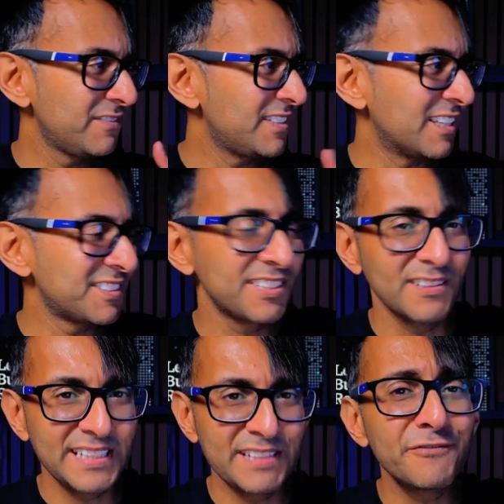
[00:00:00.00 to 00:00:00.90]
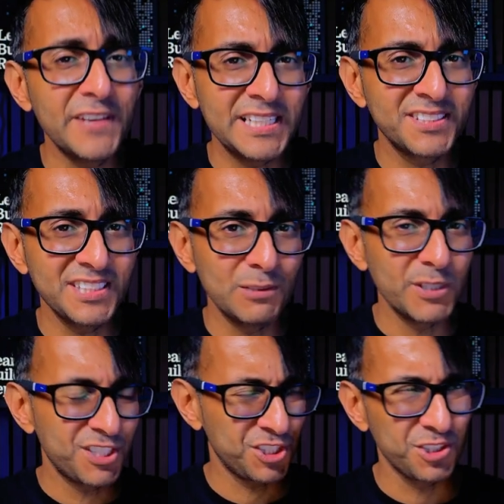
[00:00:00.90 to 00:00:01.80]
until infinity,
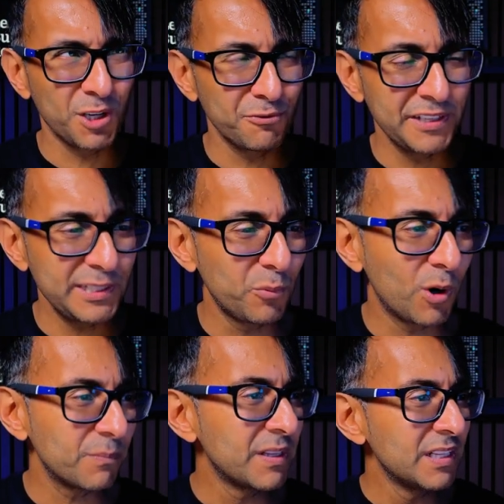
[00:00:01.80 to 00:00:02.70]
which you don't really want.